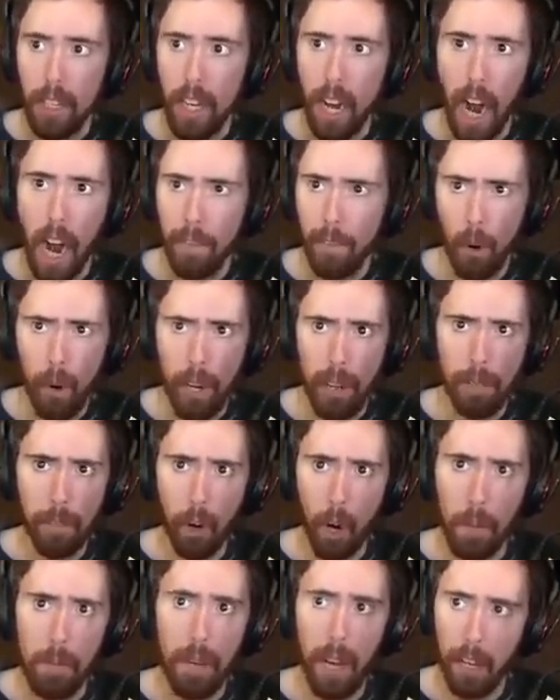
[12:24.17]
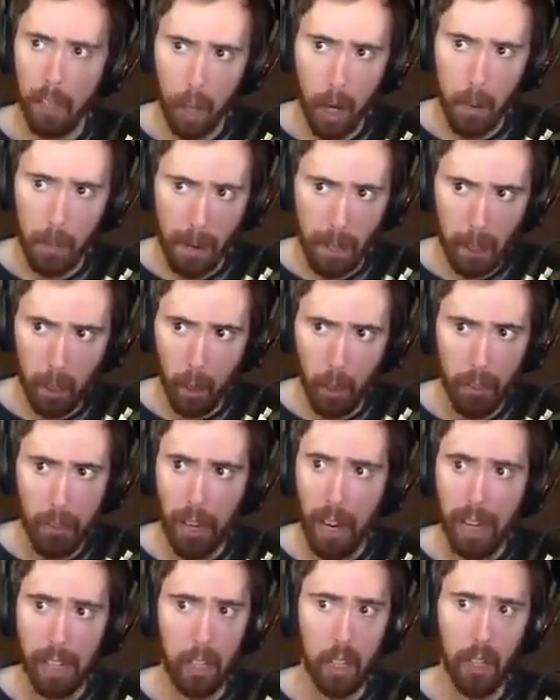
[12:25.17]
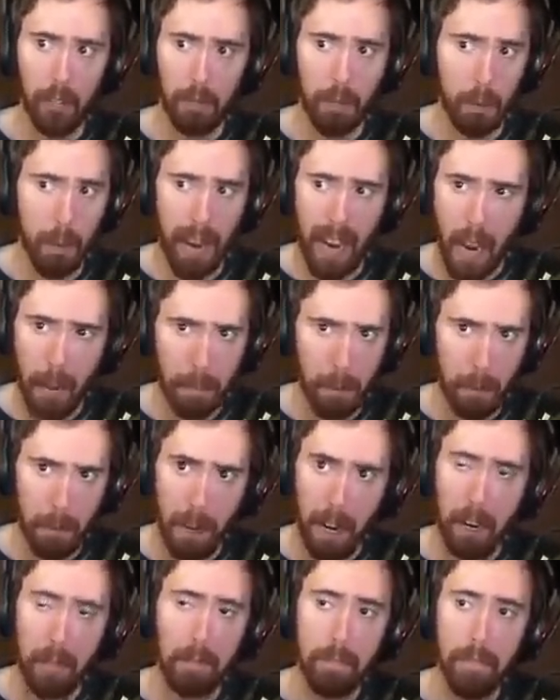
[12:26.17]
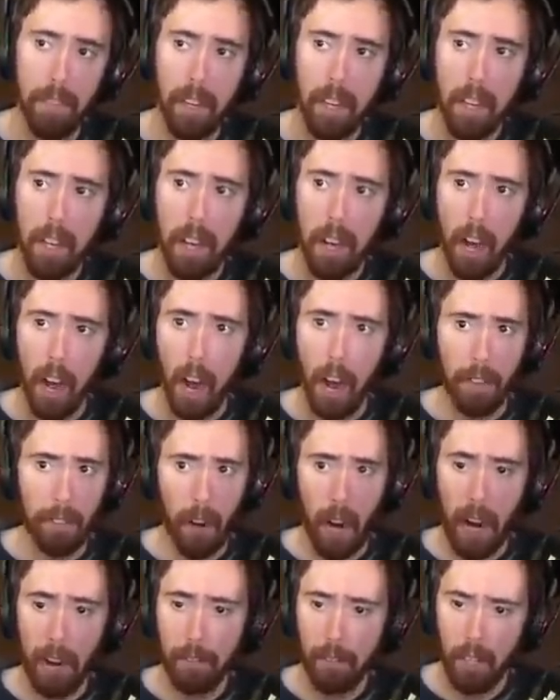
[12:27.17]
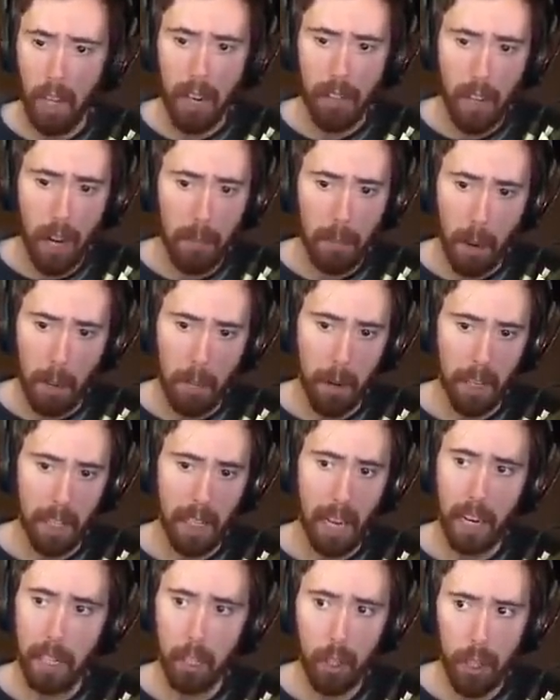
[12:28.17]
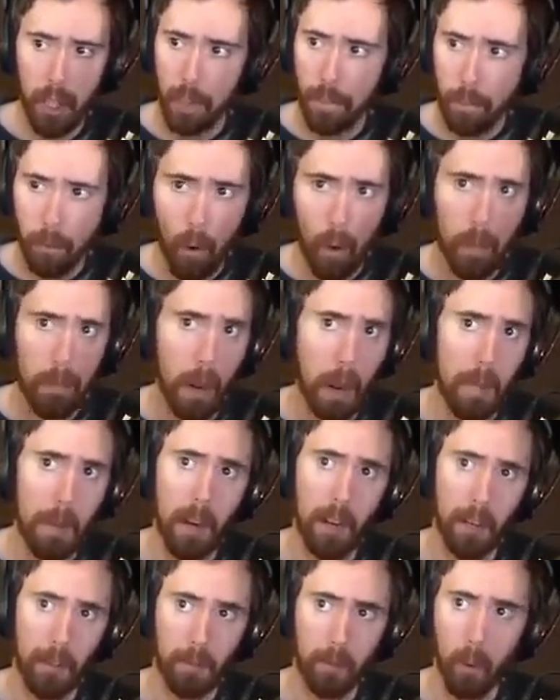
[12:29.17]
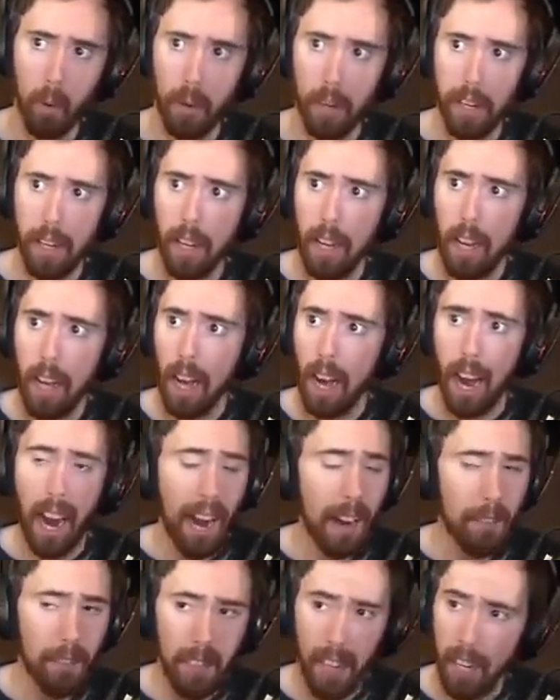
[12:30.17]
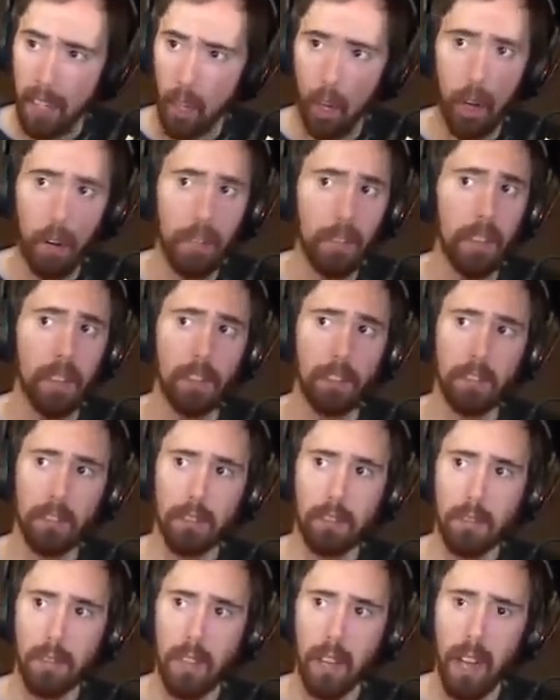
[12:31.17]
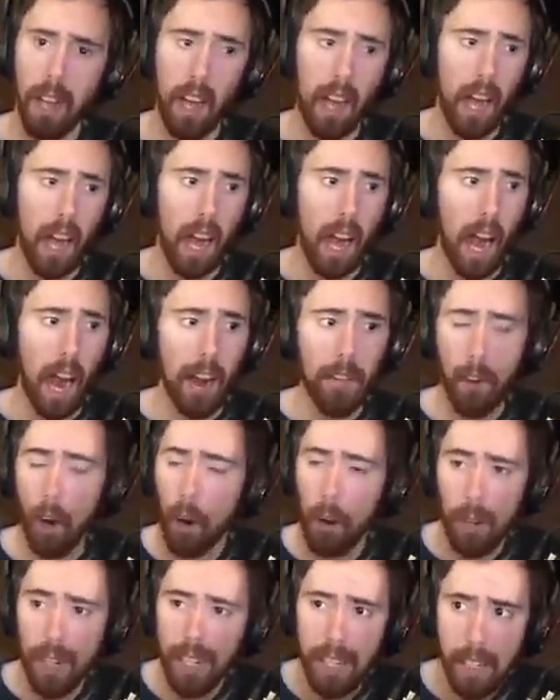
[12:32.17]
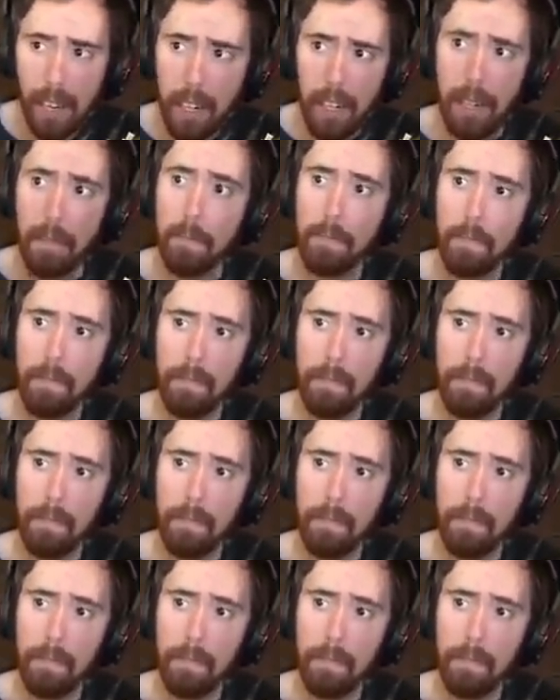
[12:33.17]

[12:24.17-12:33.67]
I've already farmed out all my gold that I could for my epic mount. I've saved up my money. I couldn't afford my mount at 40. I've done all of this. I've already done it.